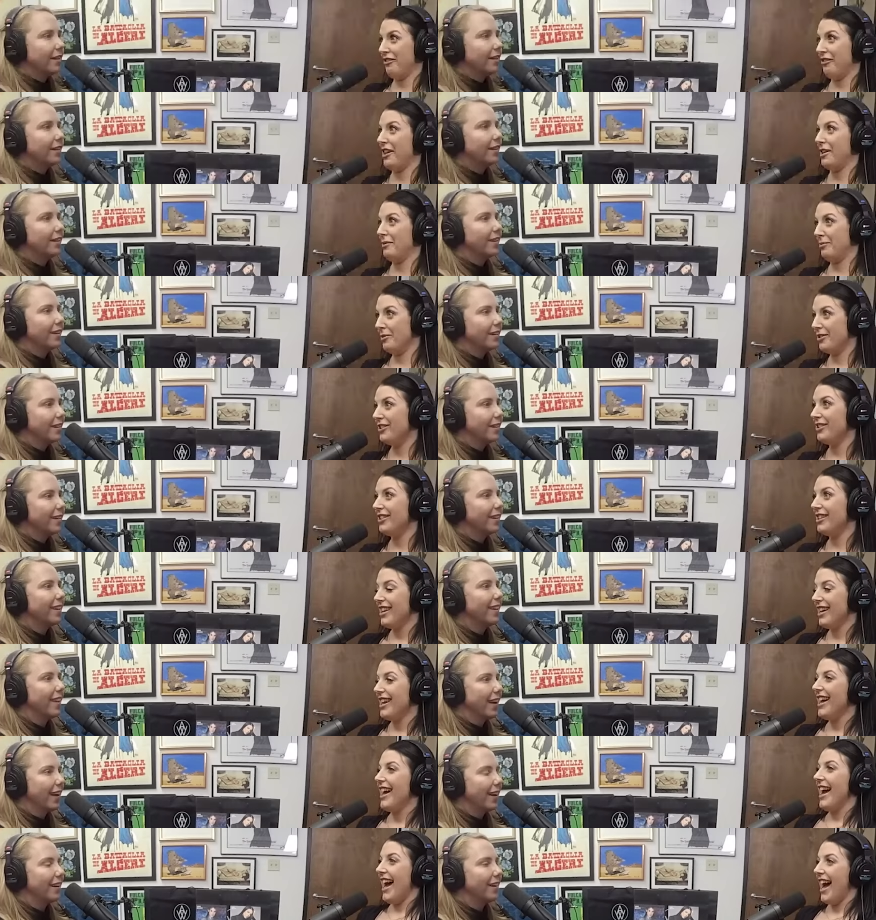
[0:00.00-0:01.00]
Speaker 1: incredible.
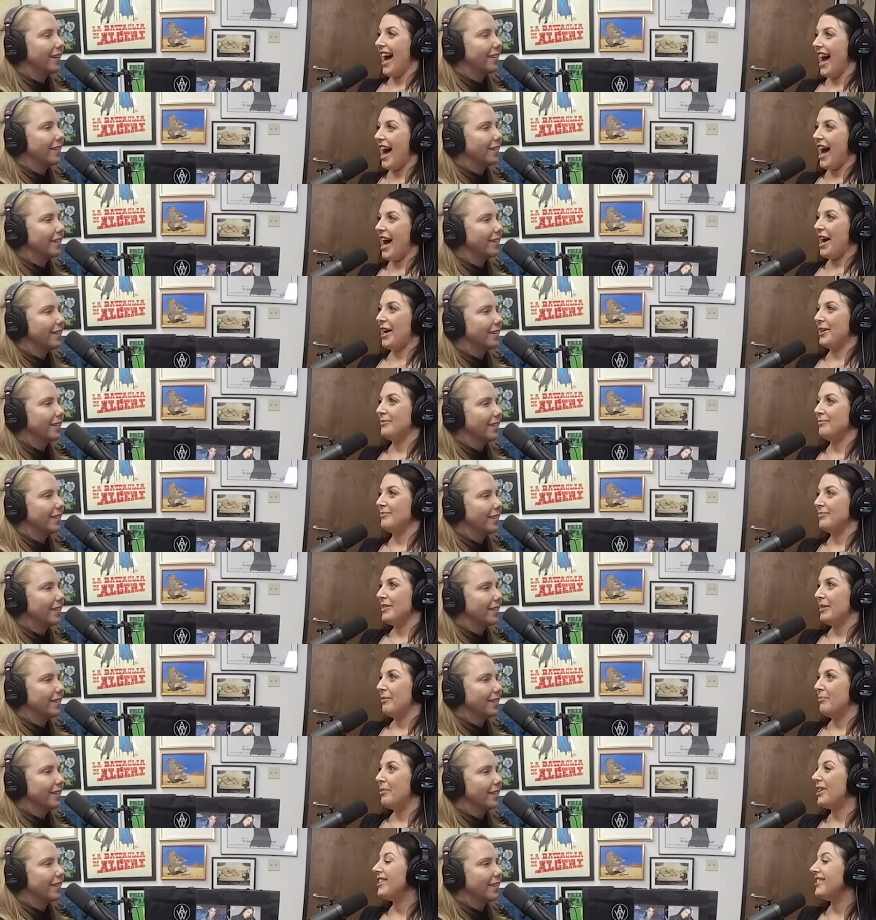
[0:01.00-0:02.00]
Yeah. Um,
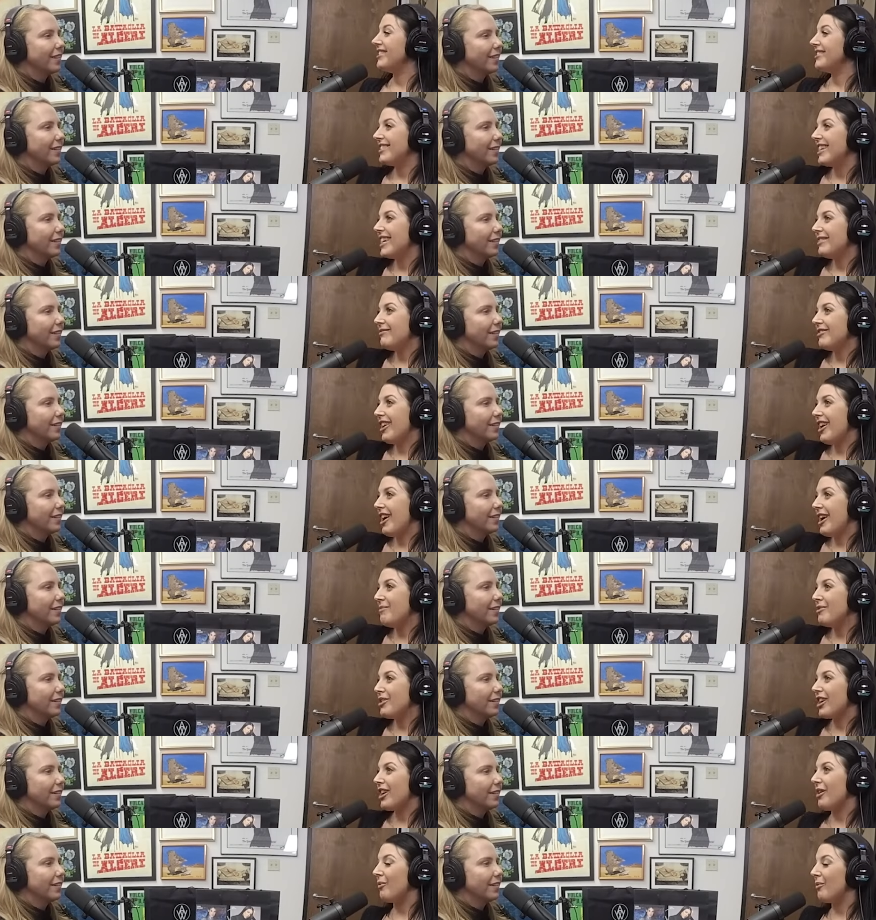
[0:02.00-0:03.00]
but at the same time,
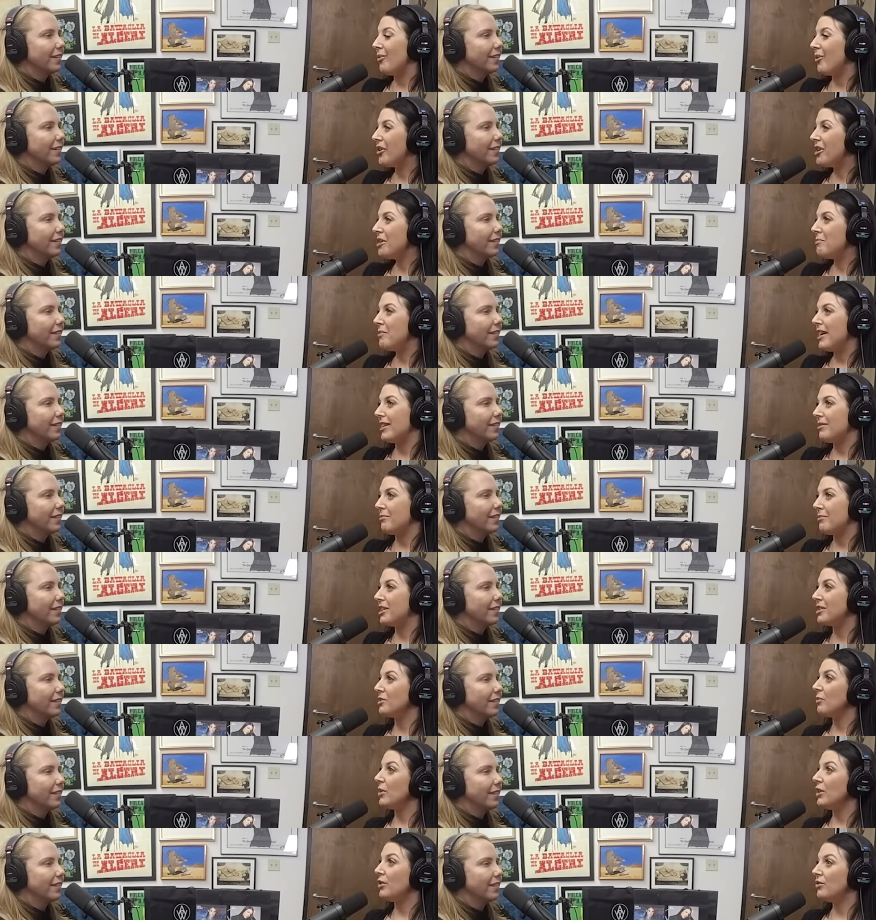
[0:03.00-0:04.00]
you can't worry about it
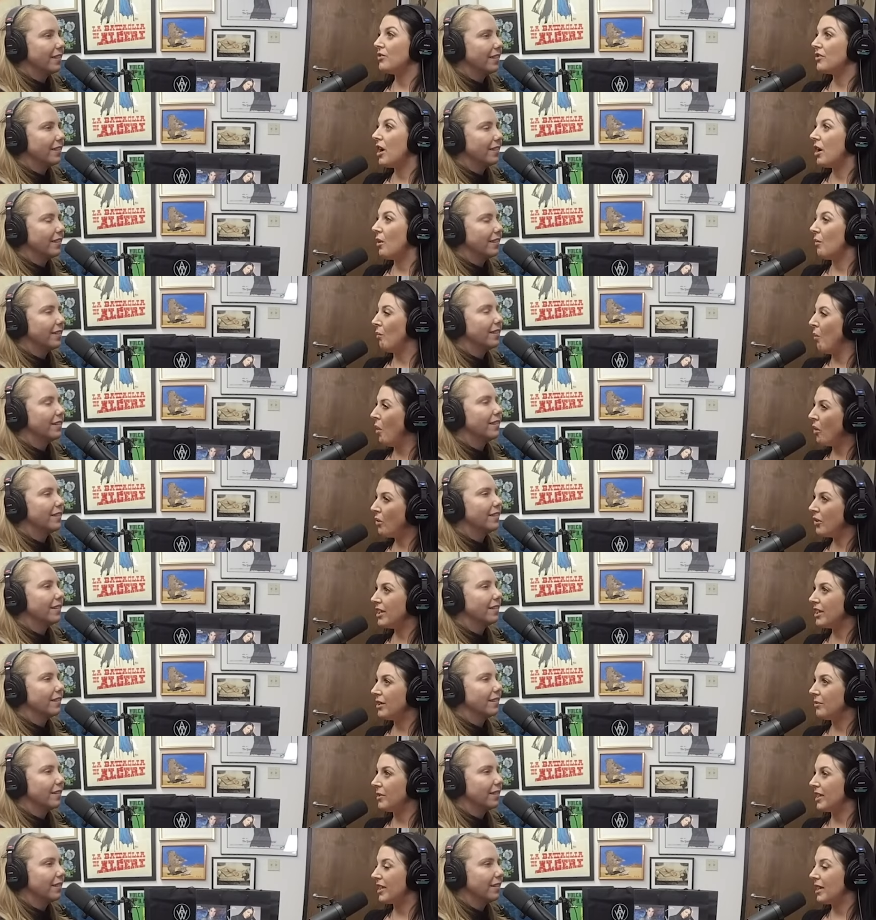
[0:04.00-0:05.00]
because when you start
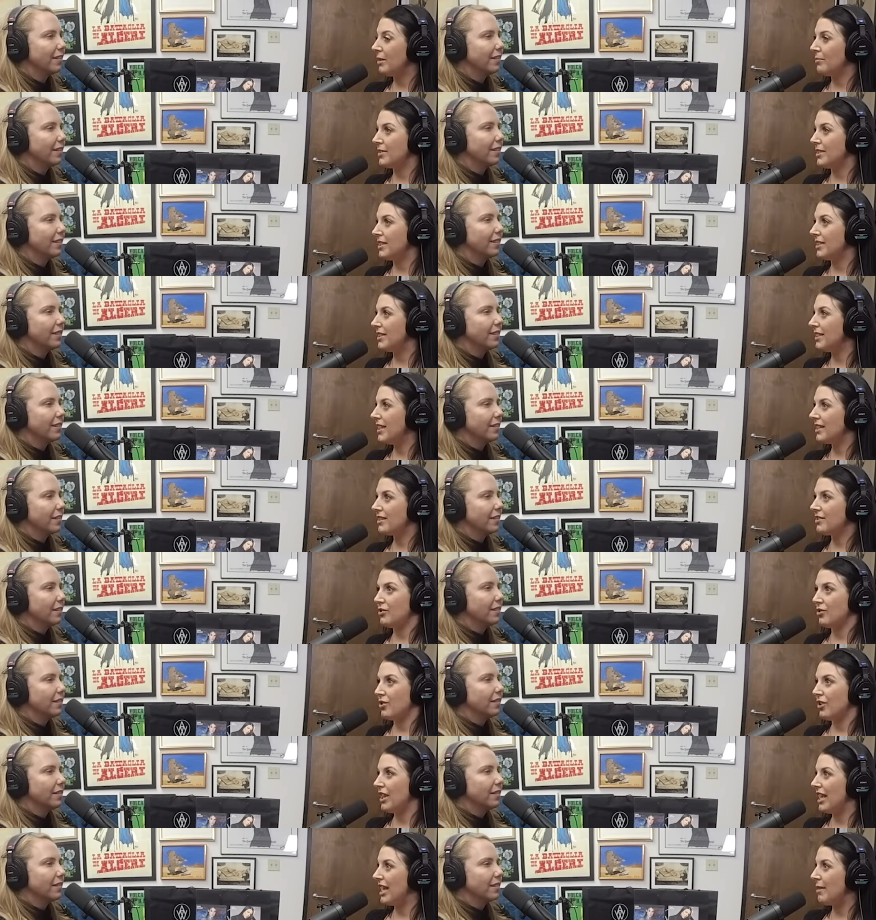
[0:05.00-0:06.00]
worrying when it comes to sex, you
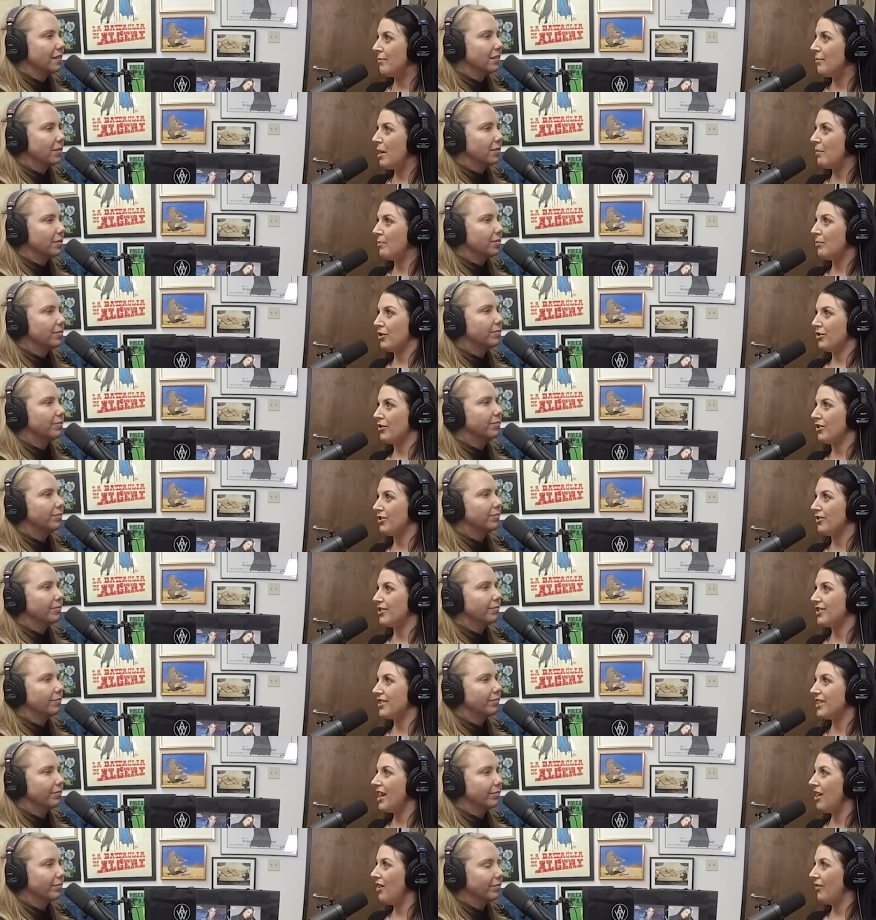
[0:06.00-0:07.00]
clam up. You're not
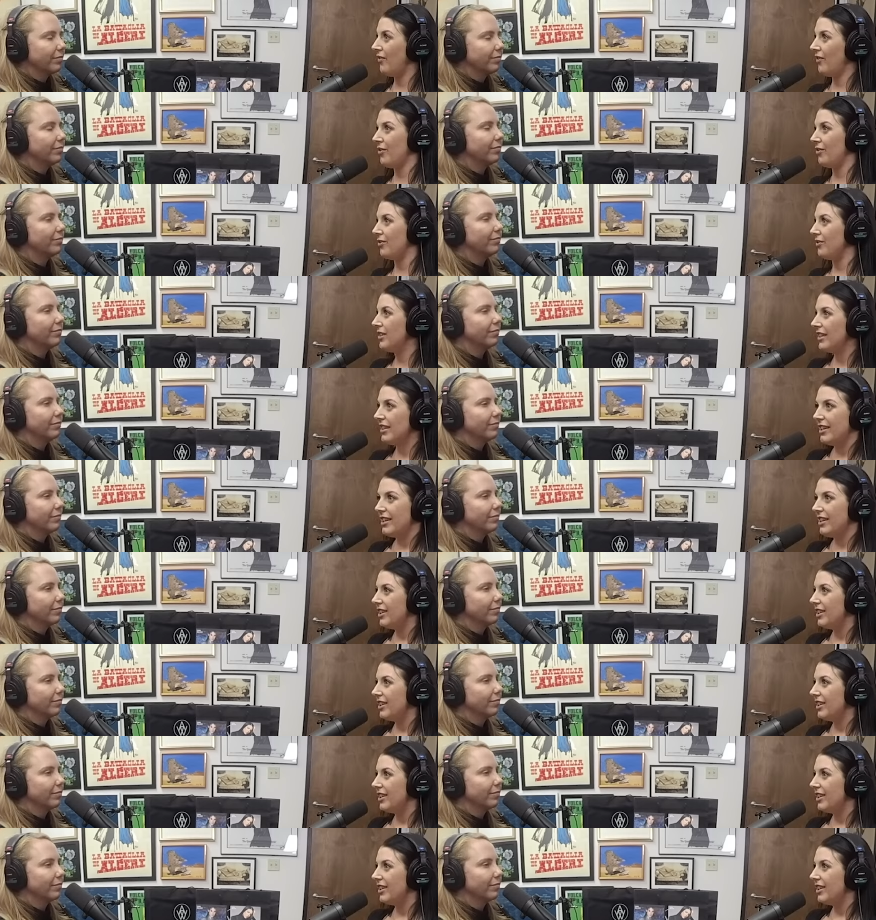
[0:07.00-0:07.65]
yourself. Your mm-hmm.